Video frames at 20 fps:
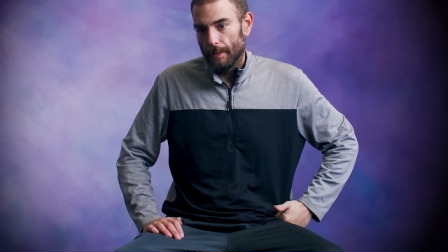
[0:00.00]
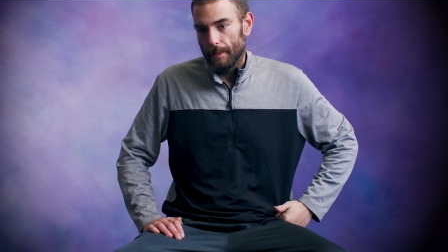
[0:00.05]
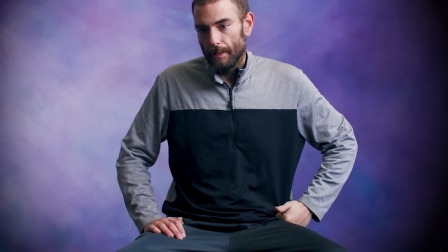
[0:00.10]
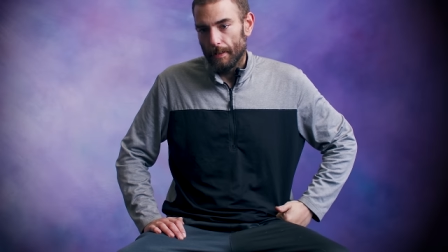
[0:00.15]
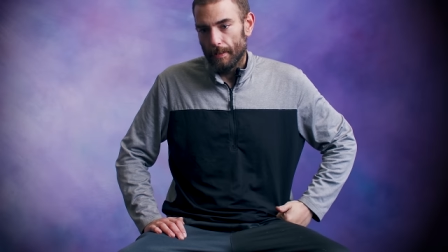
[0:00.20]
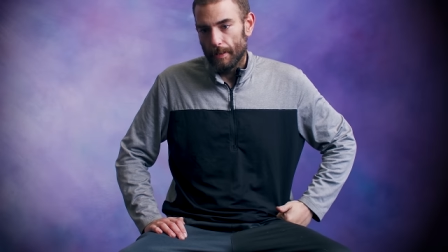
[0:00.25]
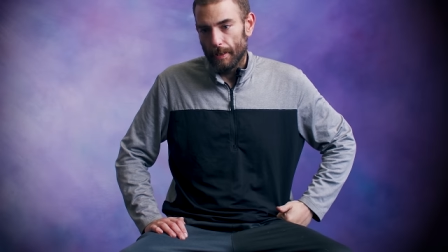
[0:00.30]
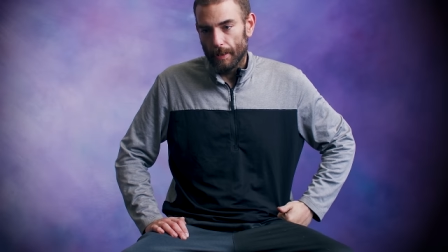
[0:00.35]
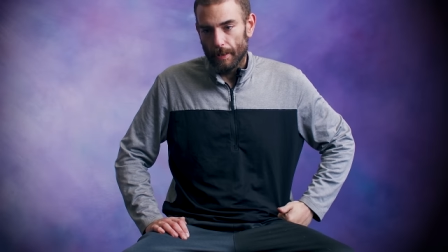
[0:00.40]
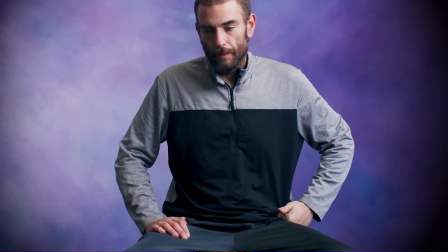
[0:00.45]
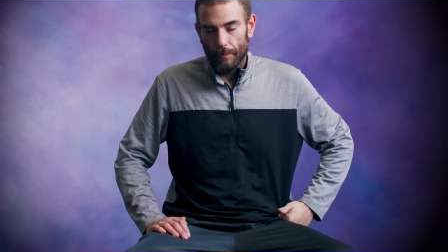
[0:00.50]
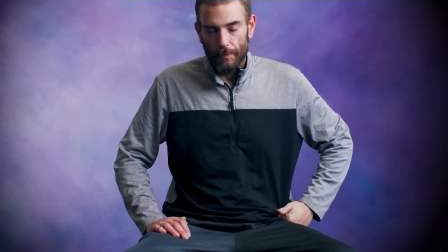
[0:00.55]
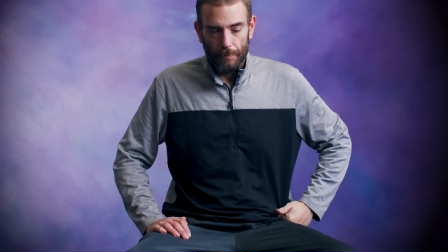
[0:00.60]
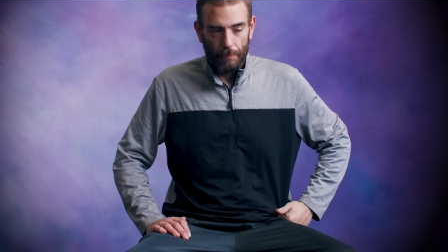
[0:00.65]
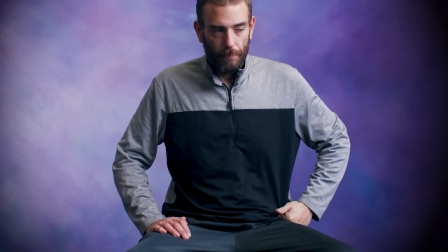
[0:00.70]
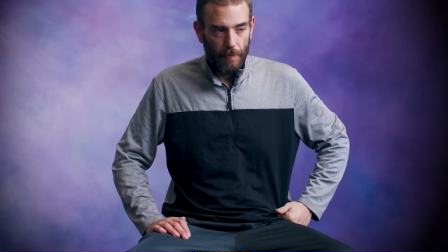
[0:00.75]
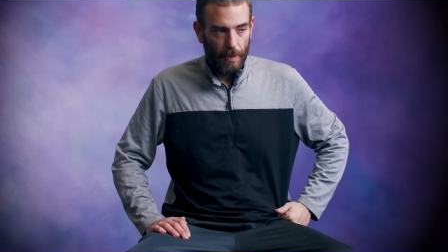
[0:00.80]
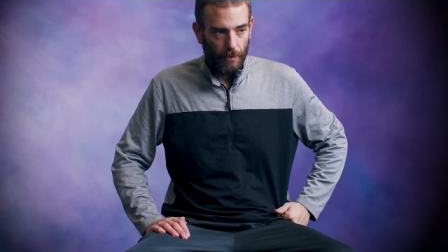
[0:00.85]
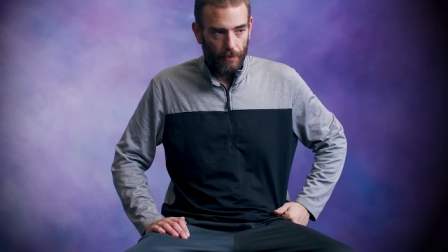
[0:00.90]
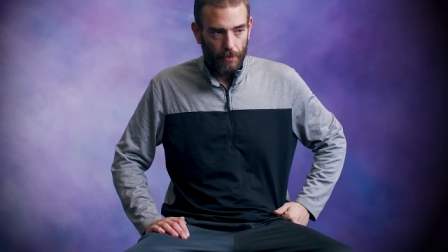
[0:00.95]
then I was
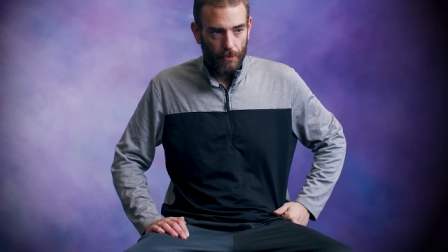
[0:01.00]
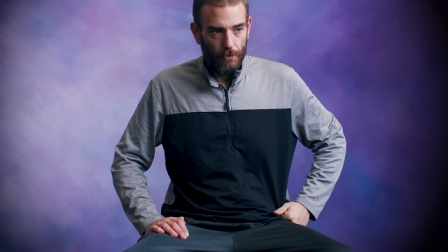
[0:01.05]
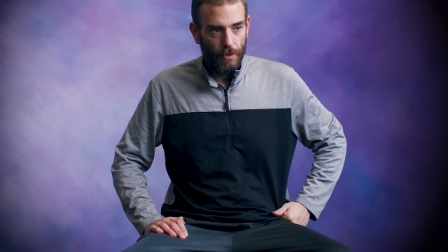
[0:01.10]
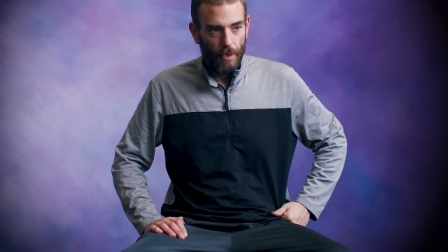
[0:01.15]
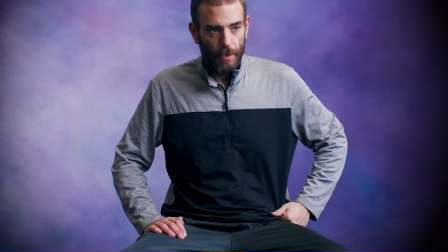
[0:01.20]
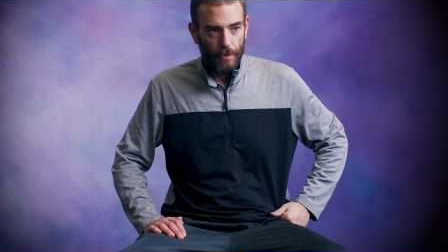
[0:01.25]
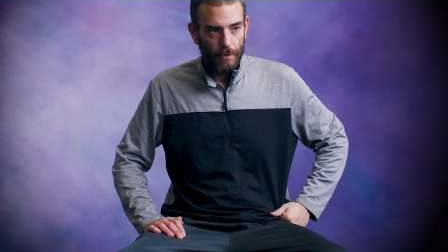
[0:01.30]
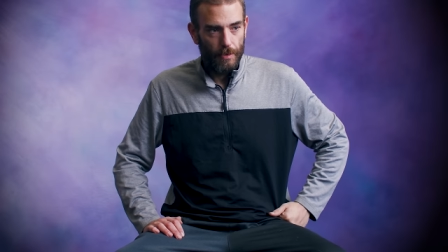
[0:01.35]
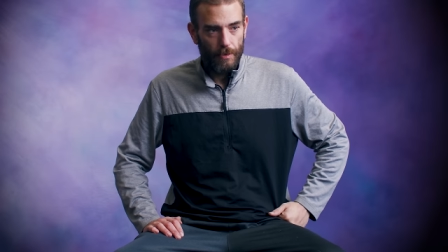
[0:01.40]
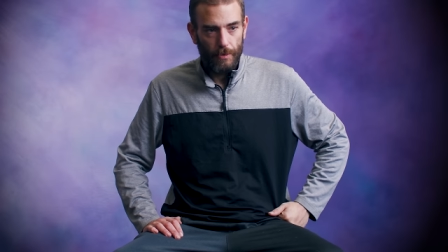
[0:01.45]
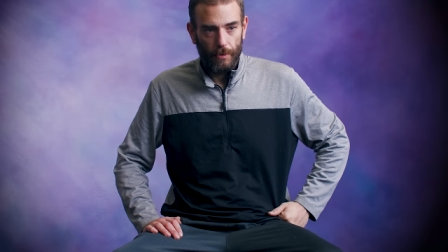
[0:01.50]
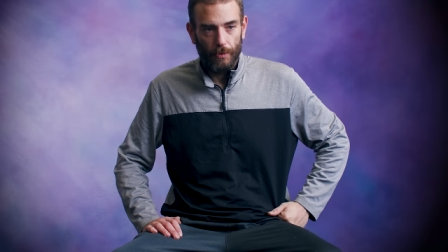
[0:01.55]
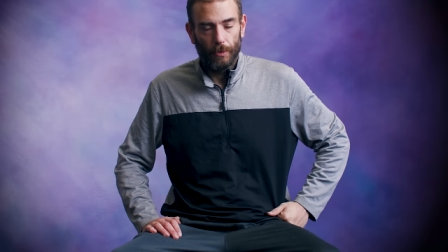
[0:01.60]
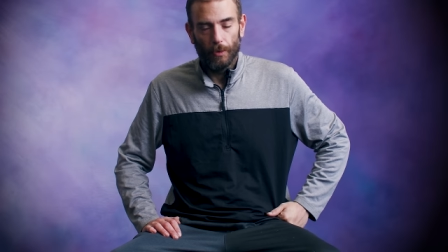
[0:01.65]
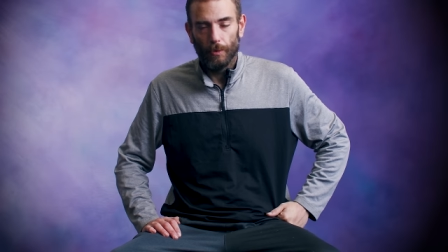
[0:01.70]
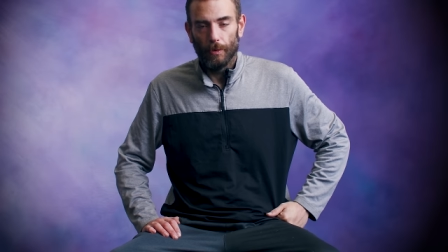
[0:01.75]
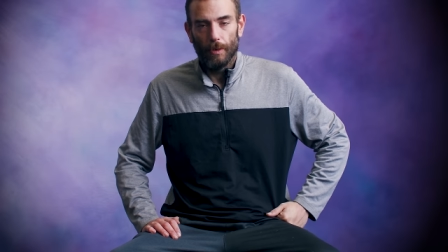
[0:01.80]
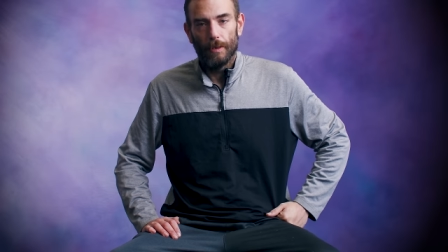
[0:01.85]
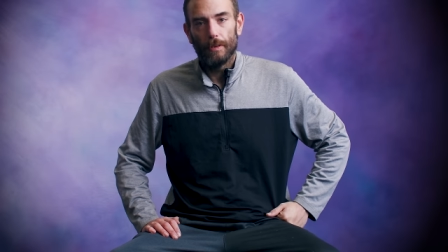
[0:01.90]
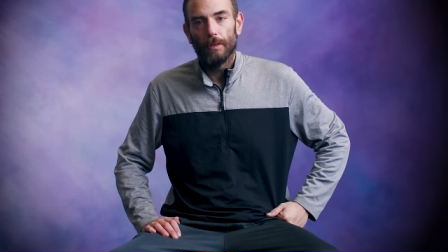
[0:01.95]
being sent to
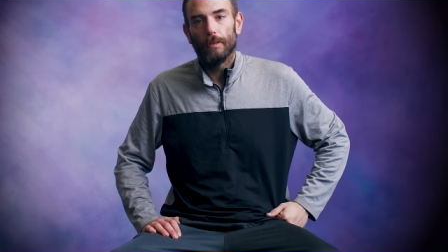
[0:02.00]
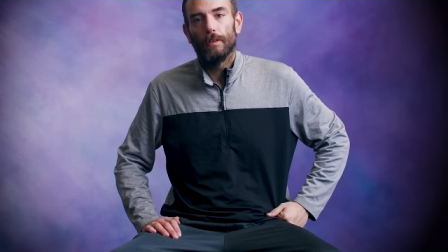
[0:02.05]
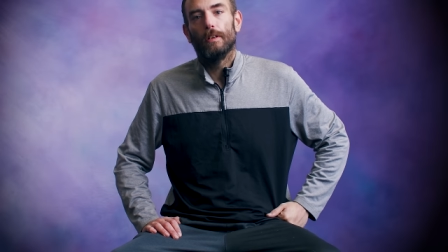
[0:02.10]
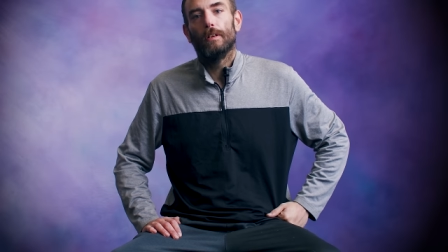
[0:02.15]
court.